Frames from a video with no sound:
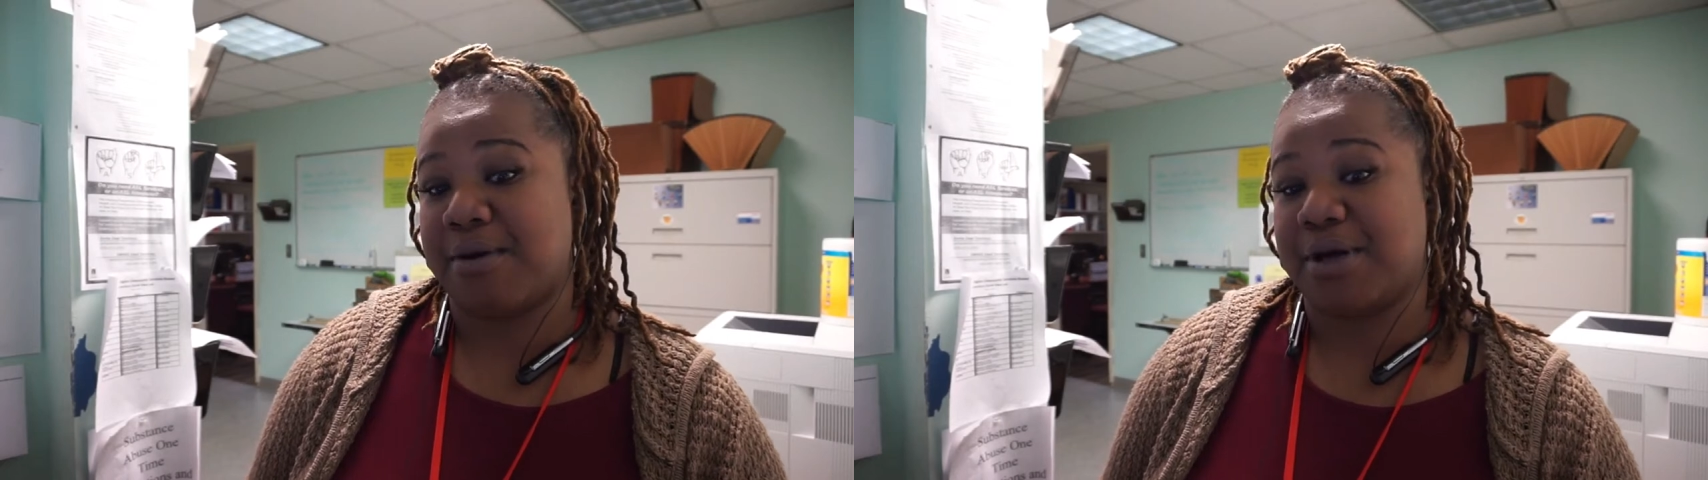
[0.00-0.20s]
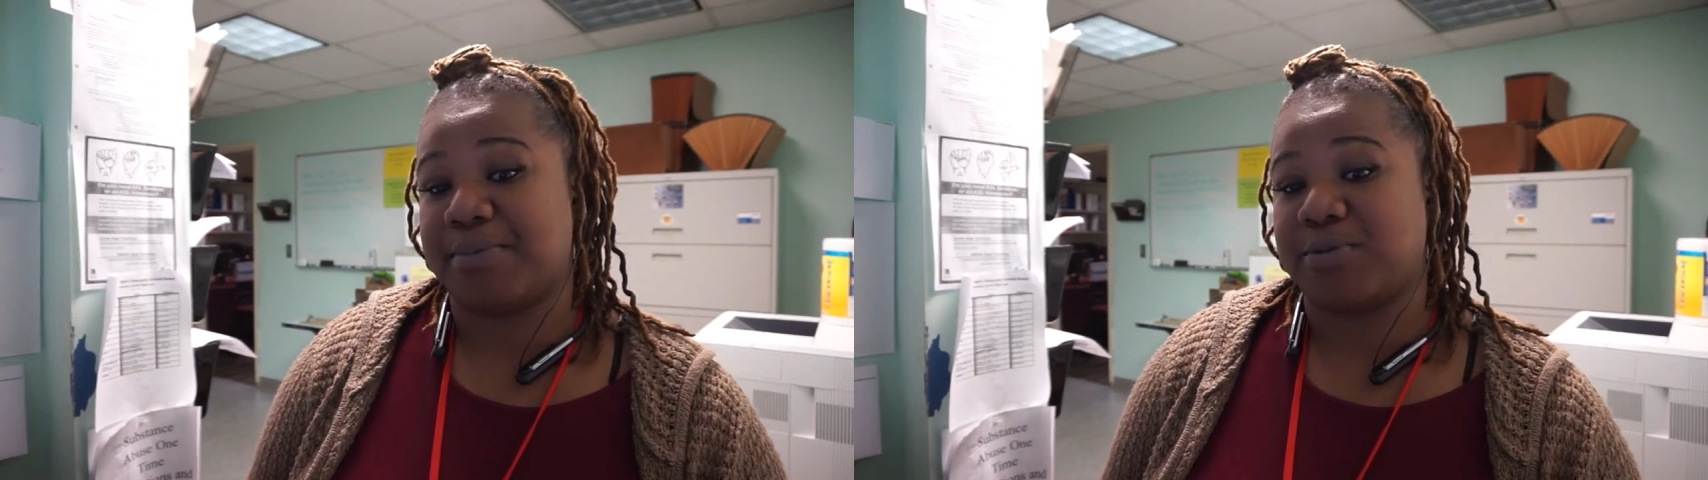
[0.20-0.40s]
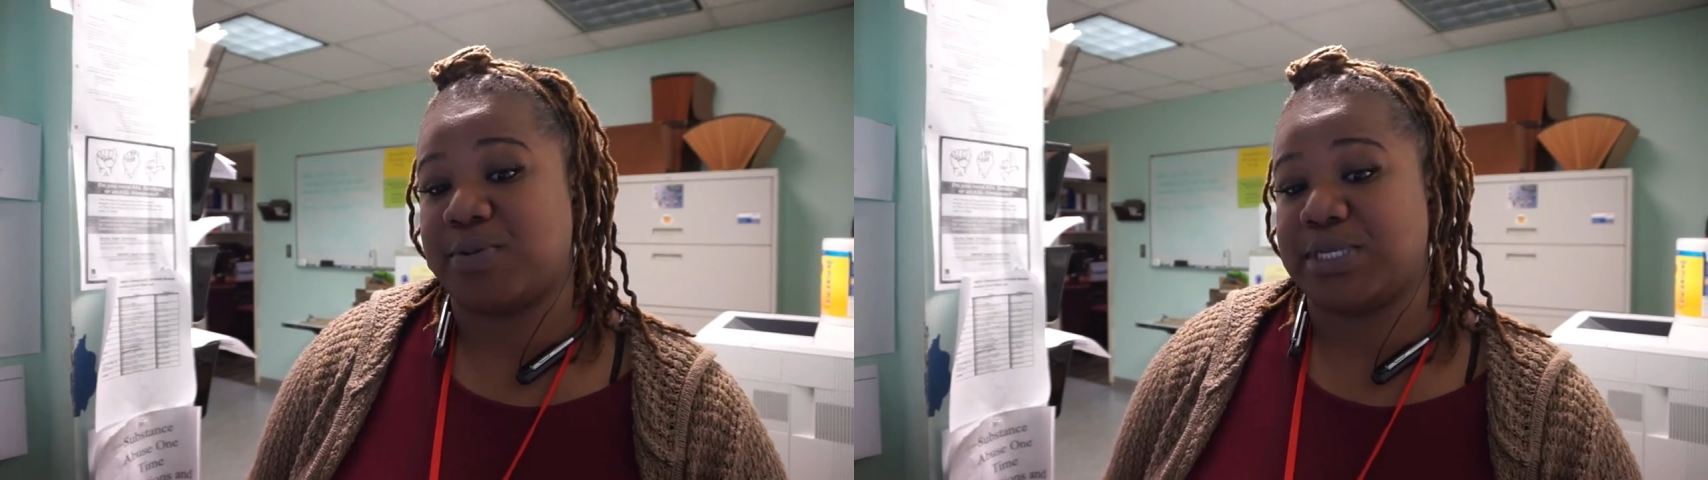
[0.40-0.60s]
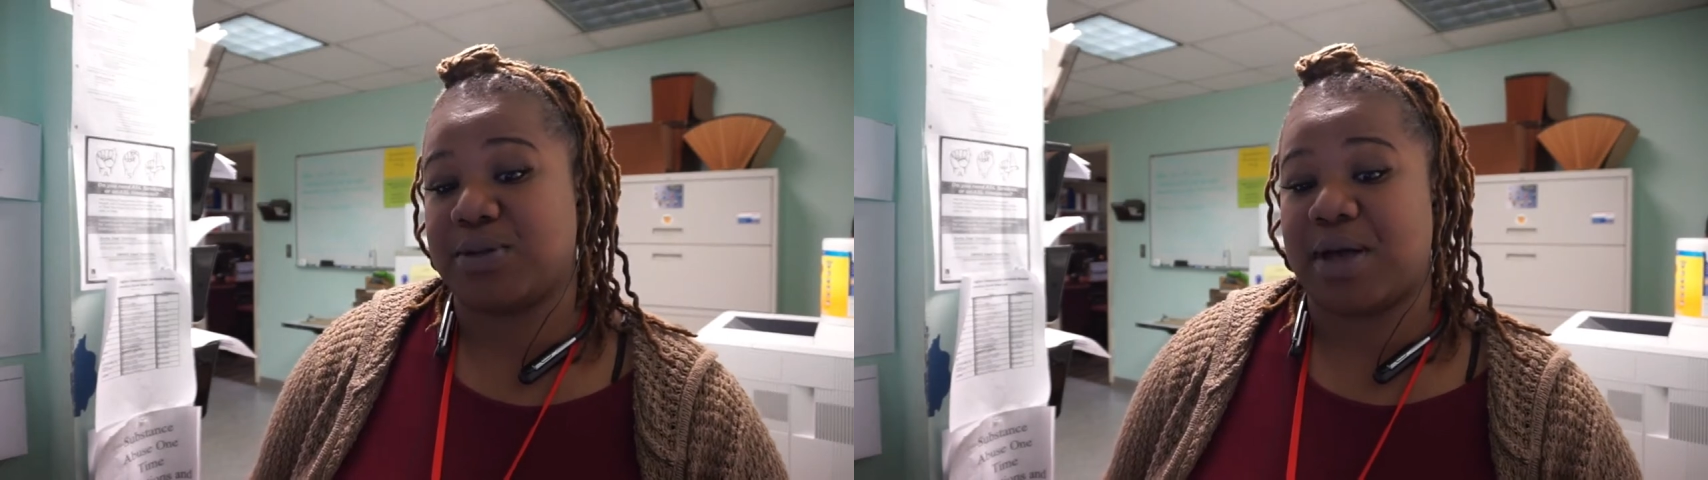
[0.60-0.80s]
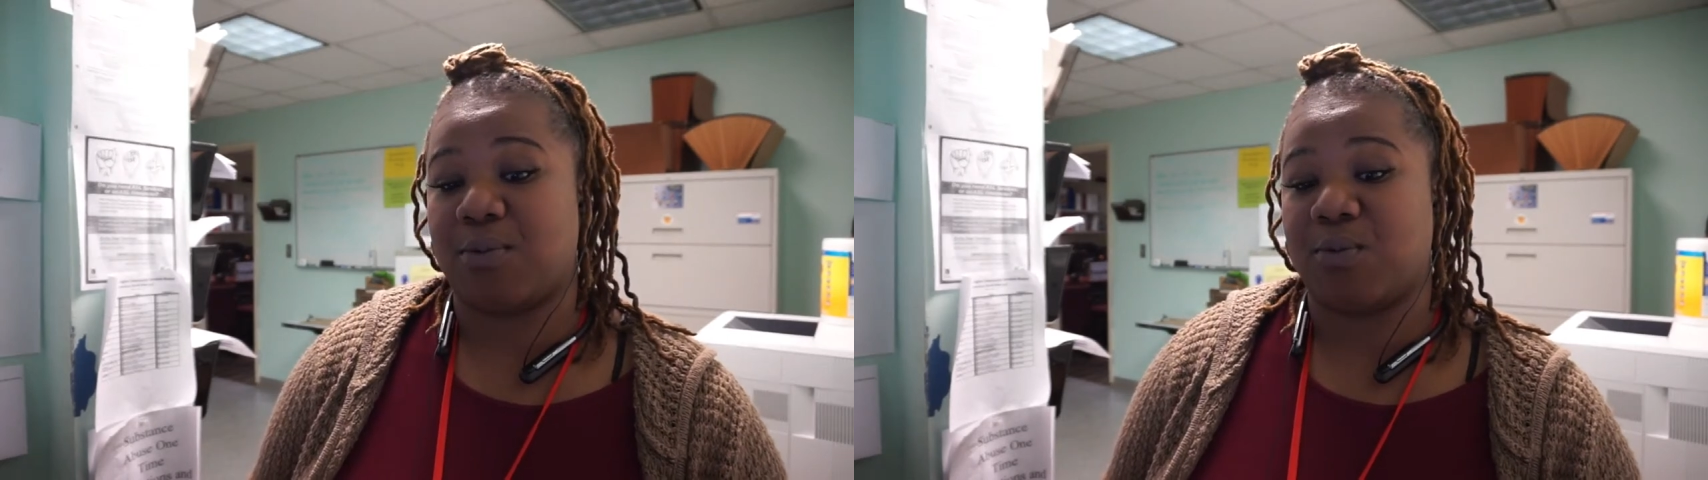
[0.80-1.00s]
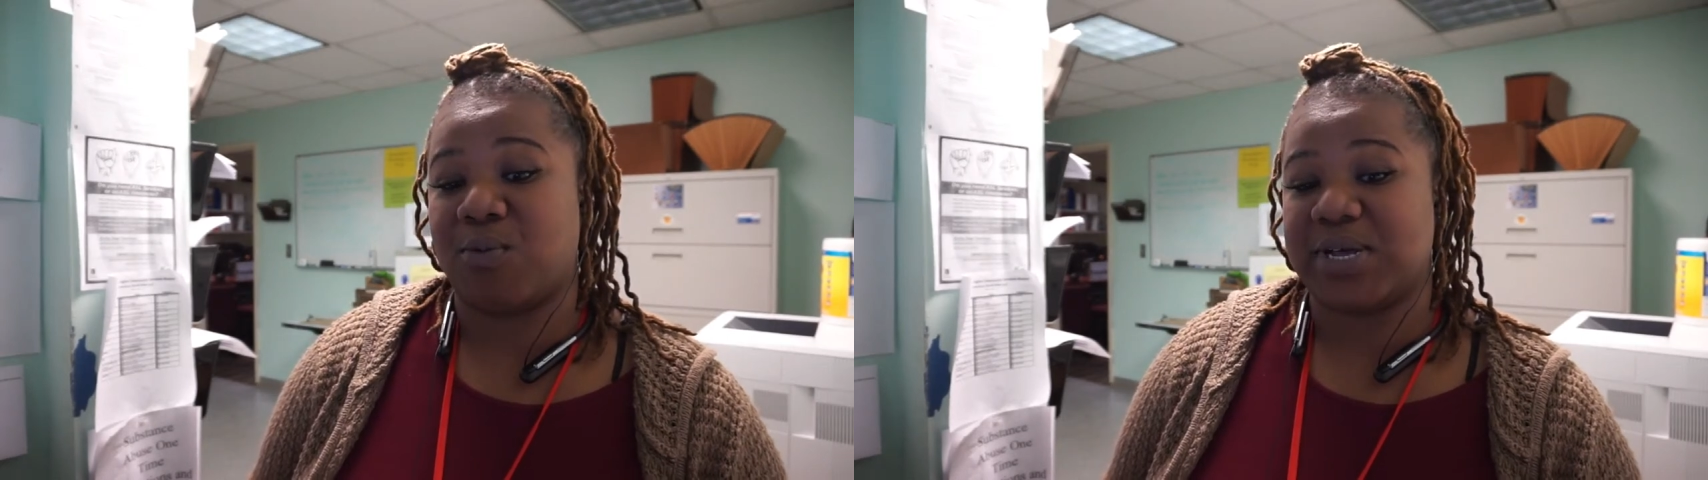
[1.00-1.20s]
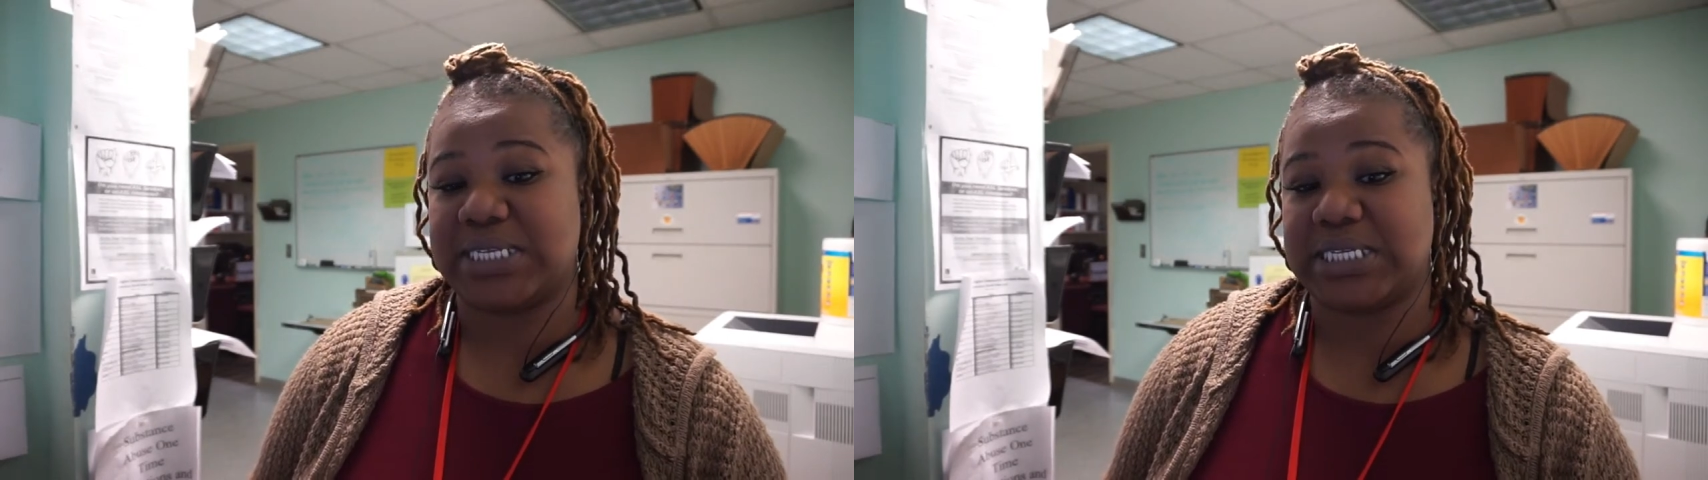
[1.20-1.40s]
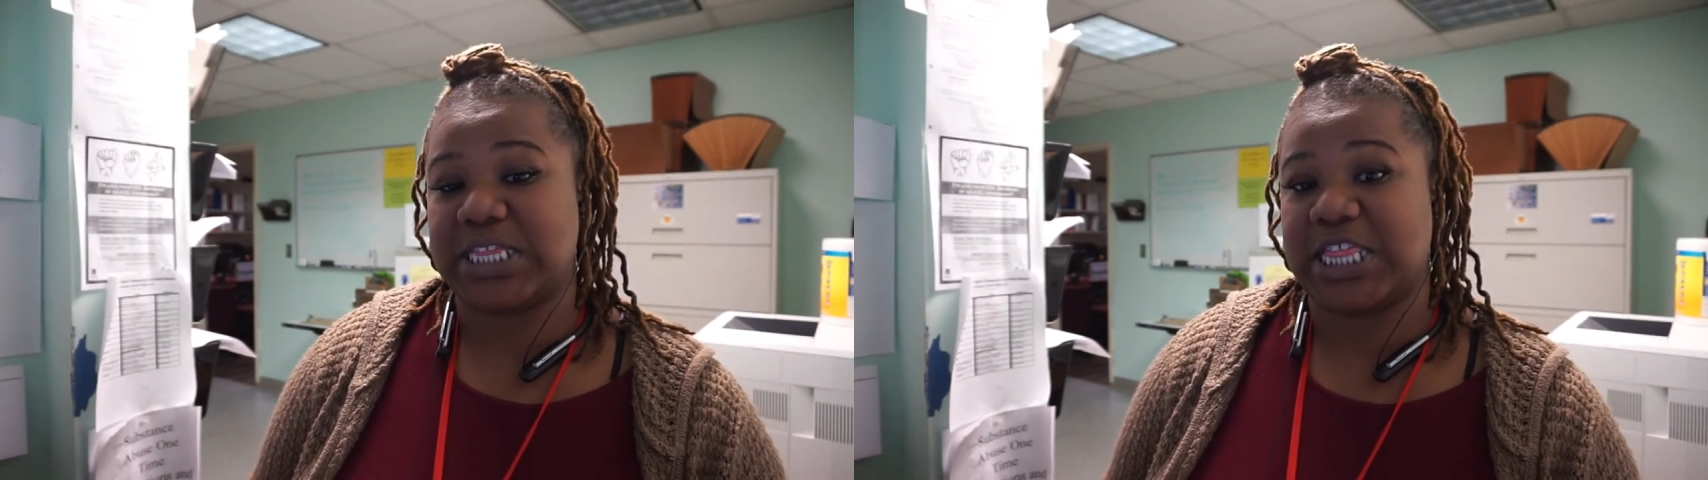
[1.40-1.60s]
A couple of weeks ago, I
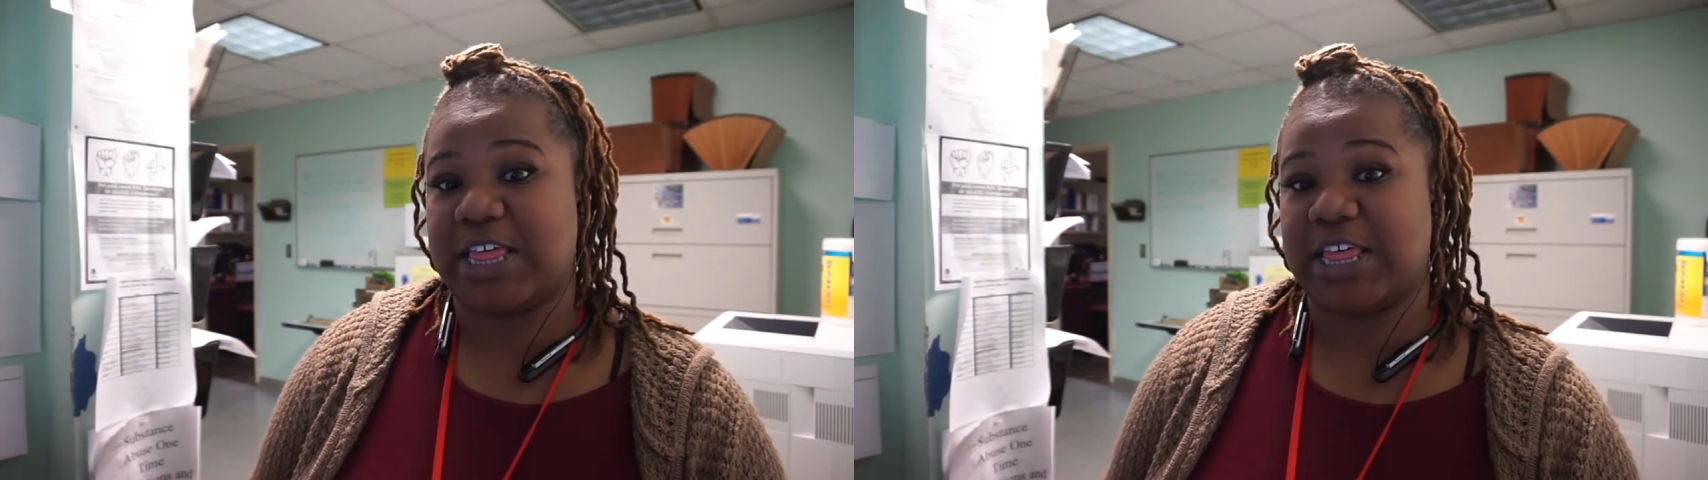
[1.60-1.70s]
wasn't